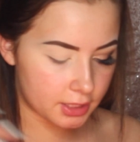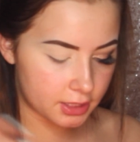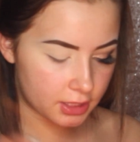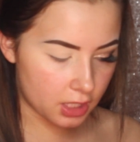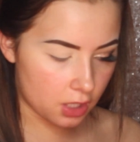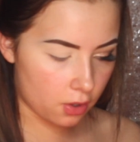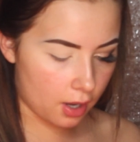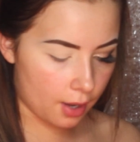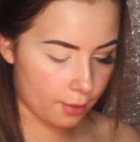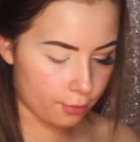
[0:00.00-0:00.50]

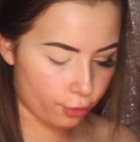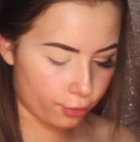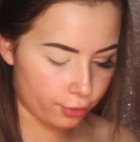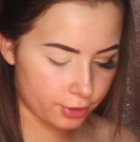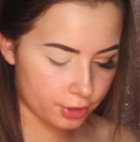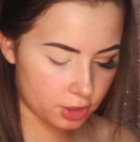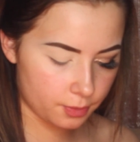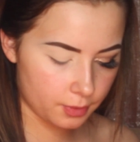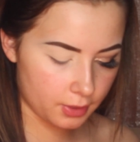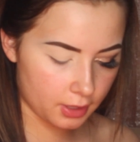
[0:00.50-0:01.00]
So I'm
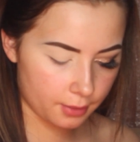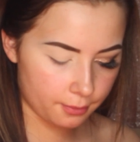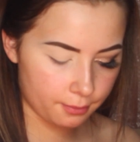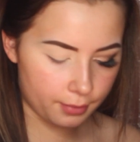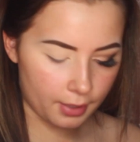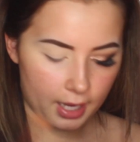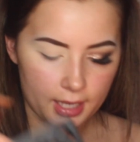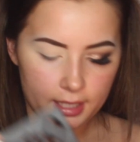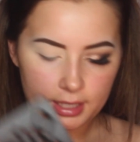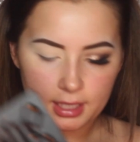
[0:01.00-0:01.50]
going to be
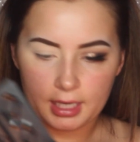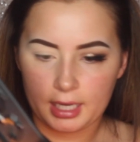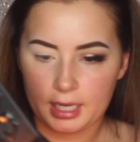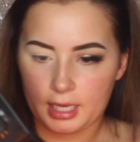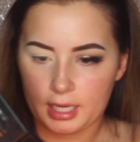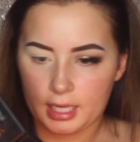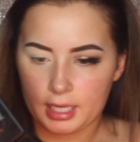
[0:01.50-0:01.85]
combining